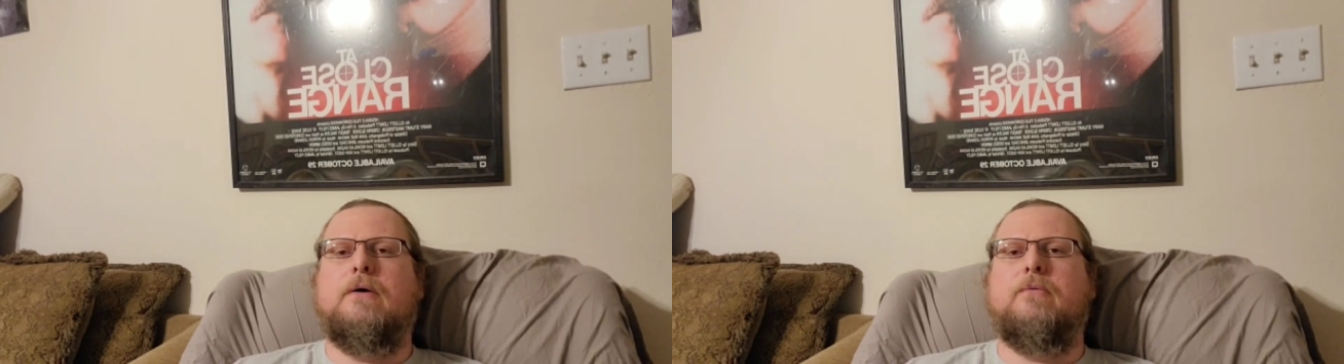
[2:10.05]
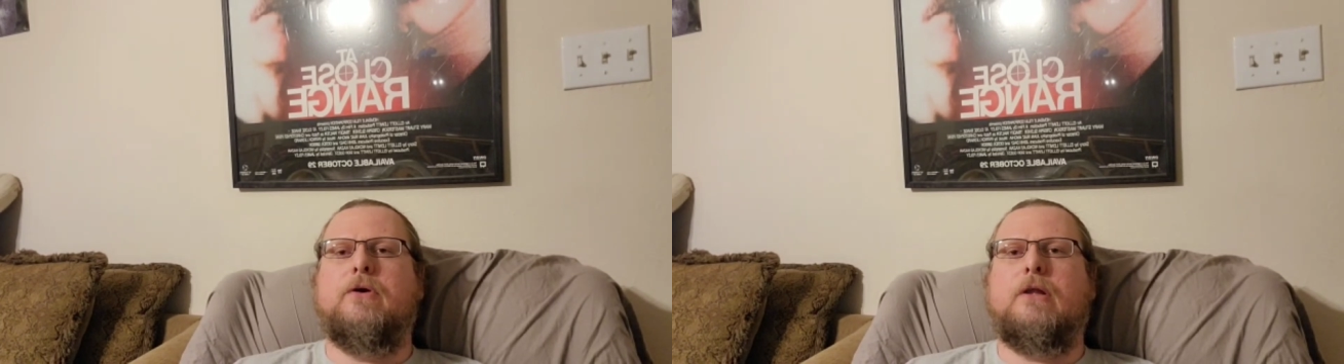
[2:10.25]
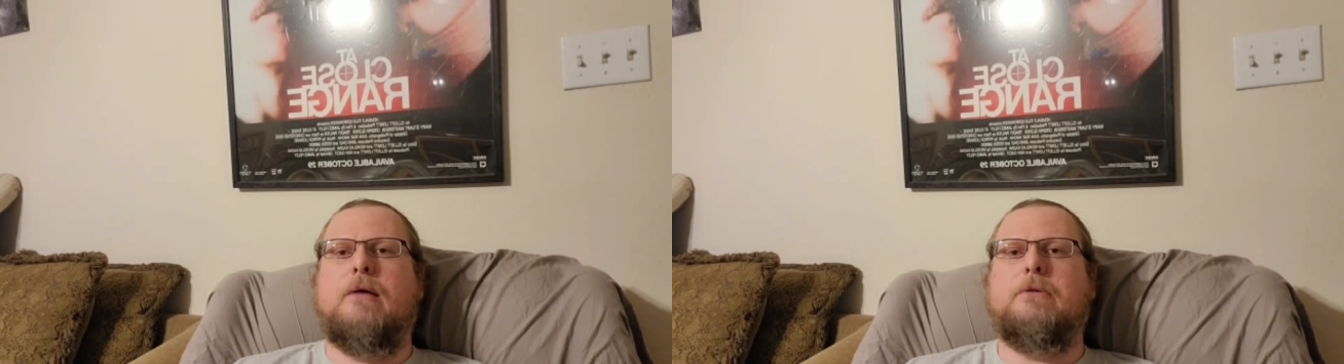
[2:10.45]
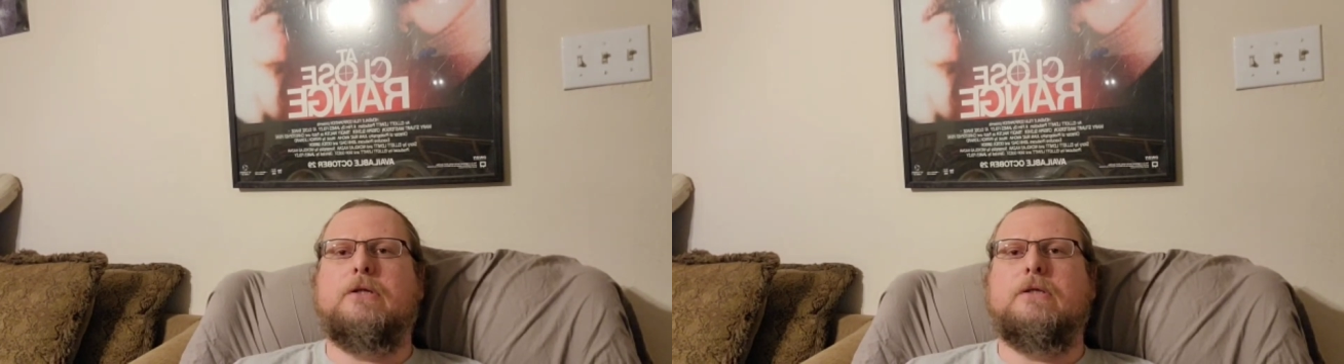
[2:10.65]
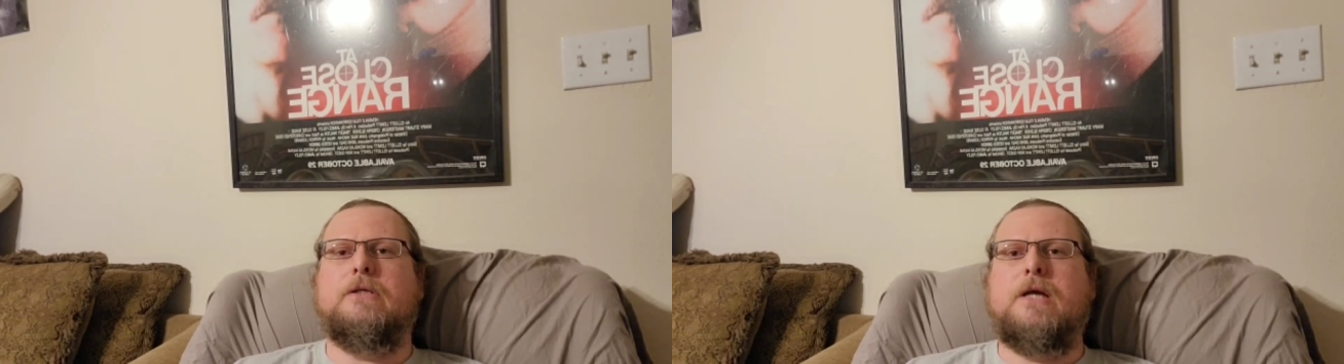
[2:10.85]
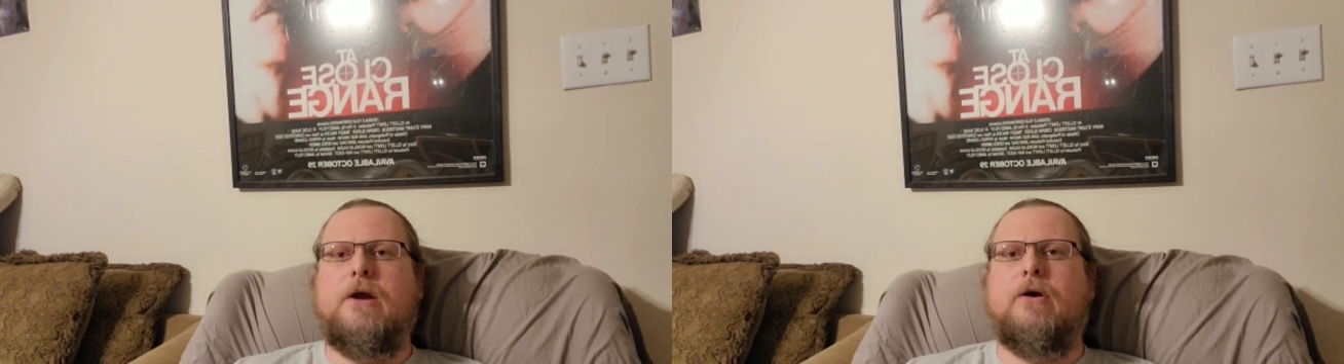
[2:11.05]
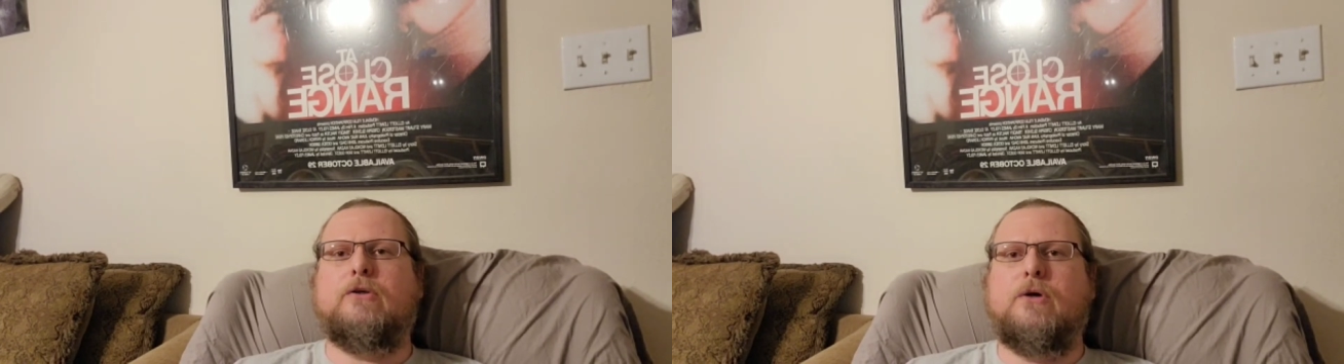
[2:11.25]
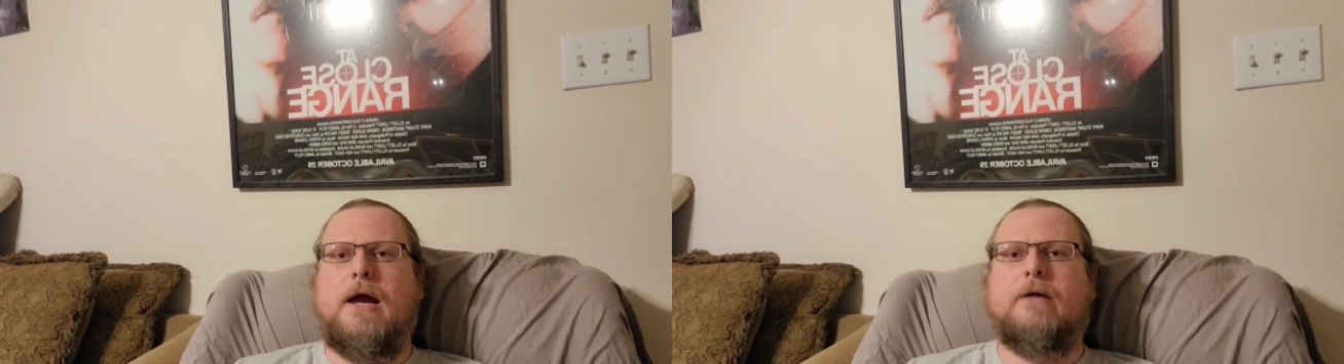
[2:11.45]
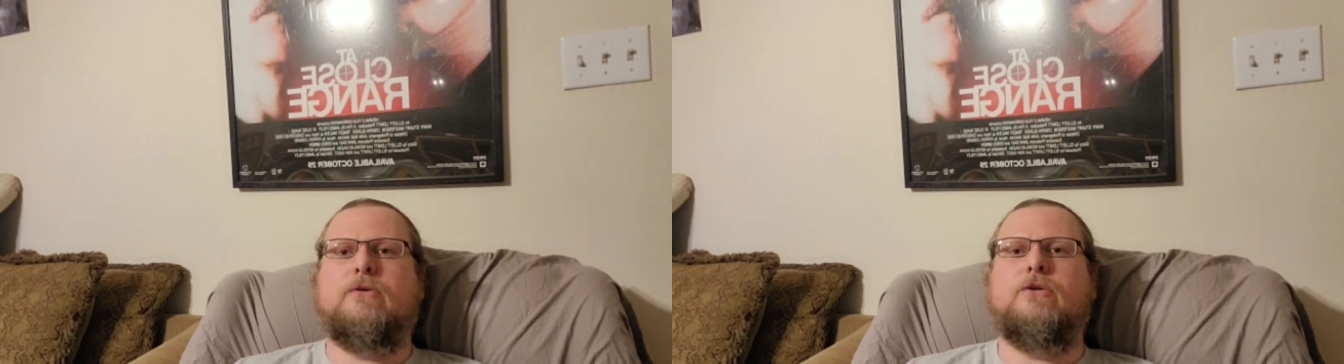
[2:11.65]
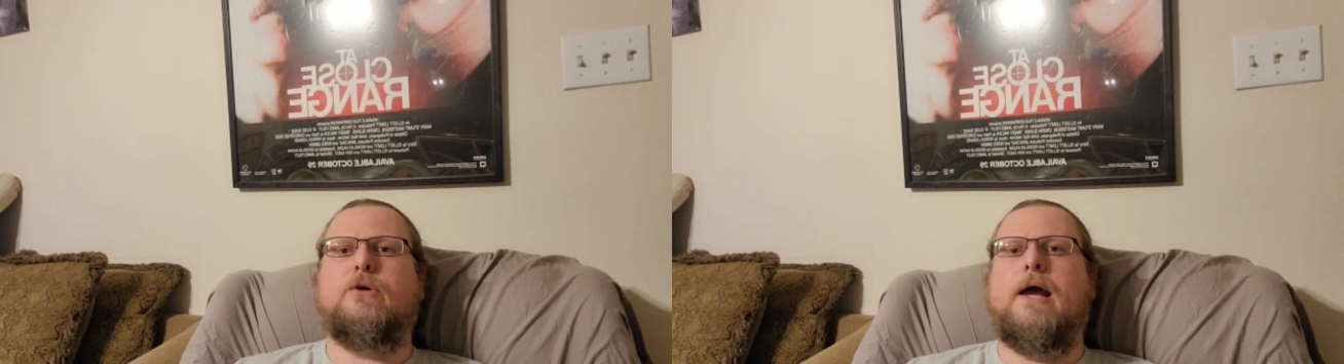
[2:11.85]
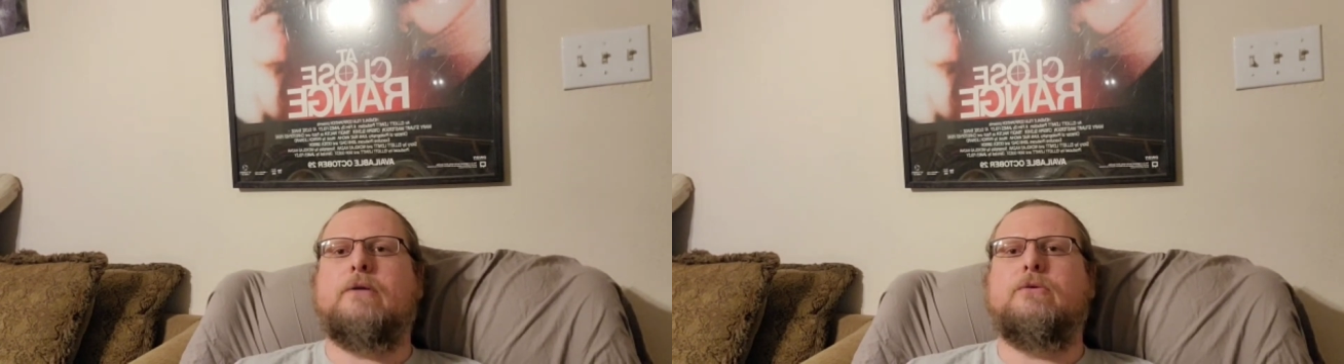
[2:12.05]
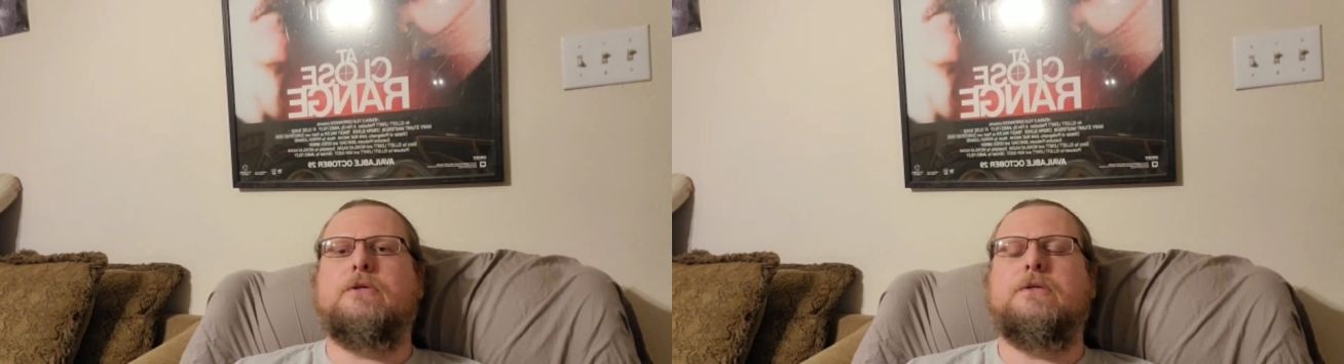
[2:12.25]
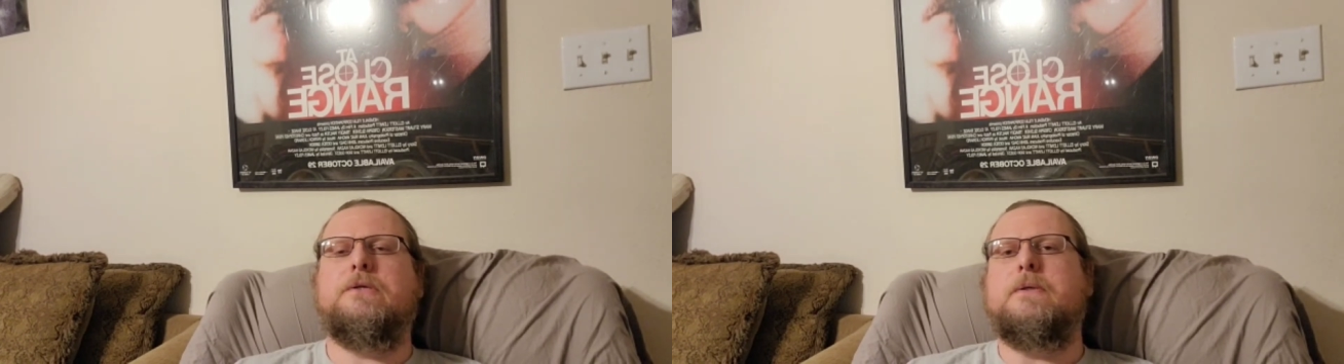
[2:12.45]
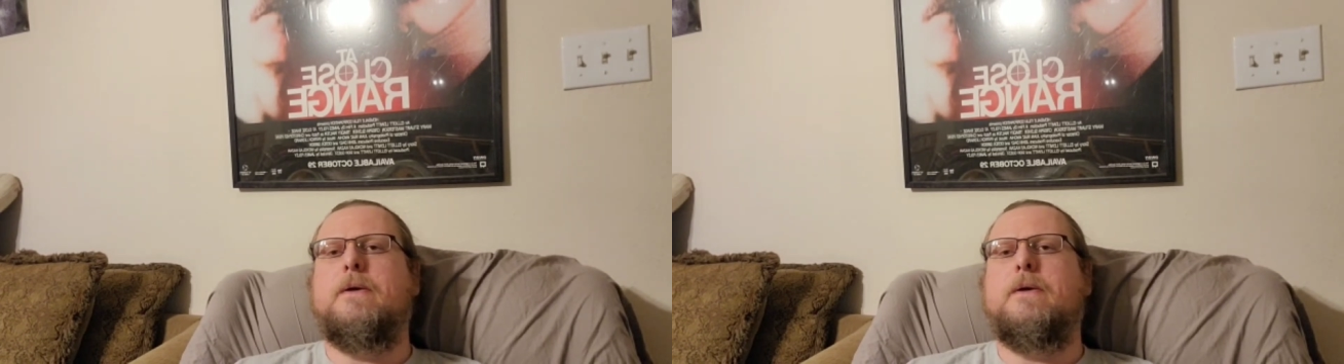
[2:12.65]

They're labeled as character actors or actresses.